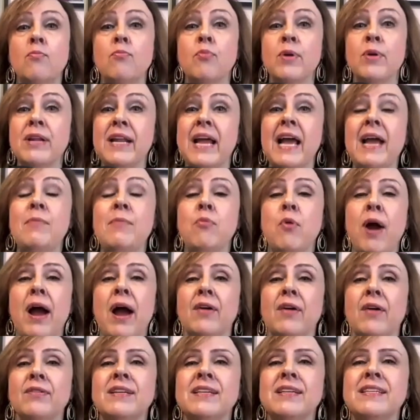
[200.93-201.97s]
Brené
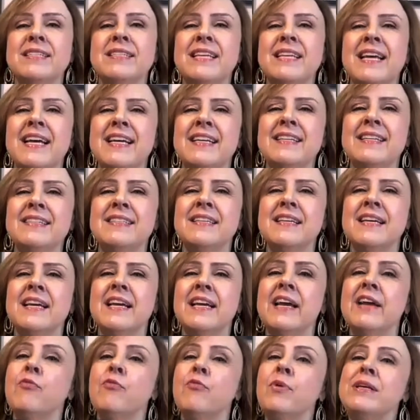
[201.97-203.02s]
Brown says,
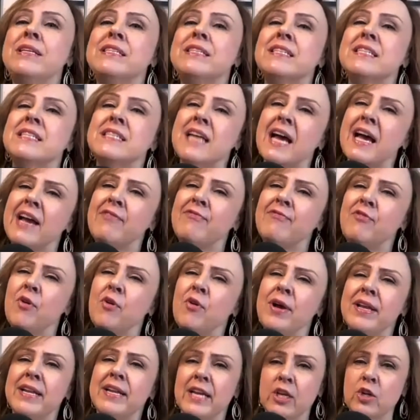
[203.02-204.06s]
if we
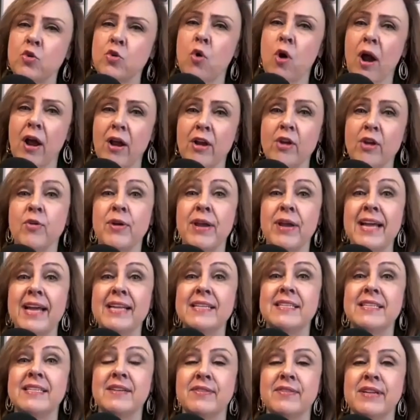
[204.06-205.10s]
stifle and ignore our
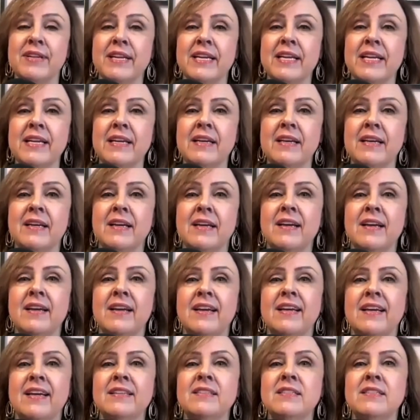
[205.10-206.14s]
creativity
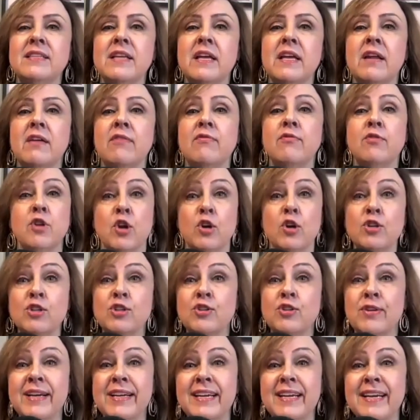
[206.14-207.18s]
instead of
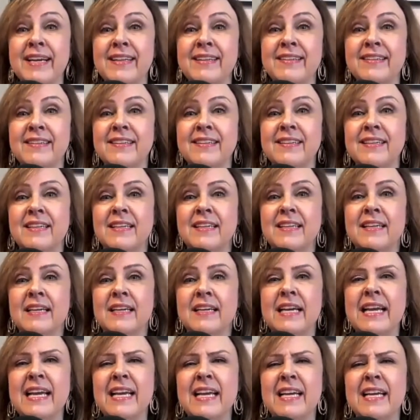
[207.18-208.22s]
nurturing it,
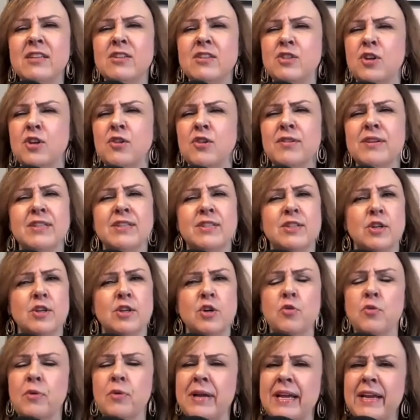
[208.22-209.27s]
it can turn into
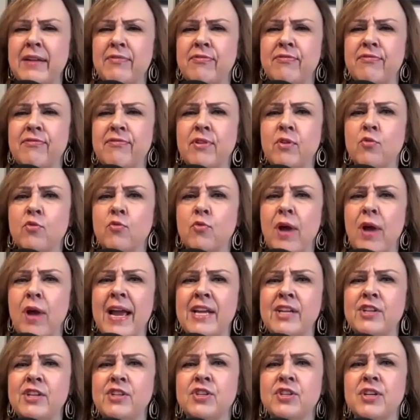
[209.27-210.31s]
grief,
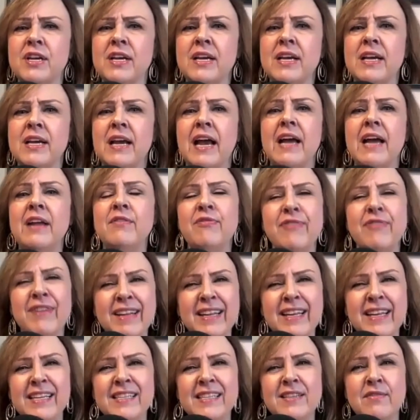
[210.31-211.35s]
rage, and
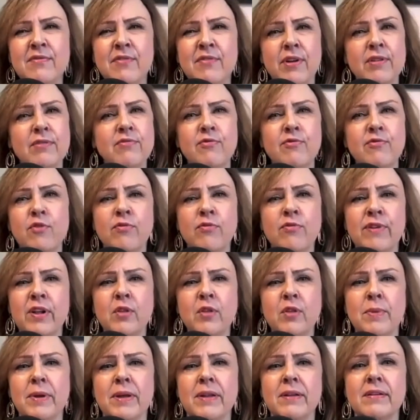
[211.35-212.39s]
feelings of
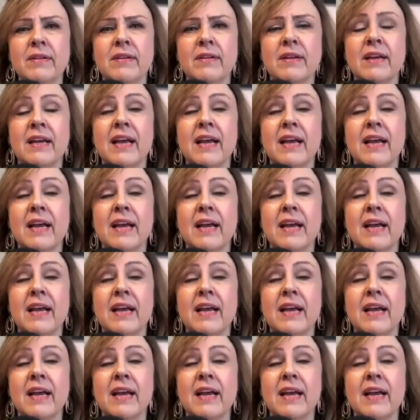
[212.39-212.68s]
unfulfillment.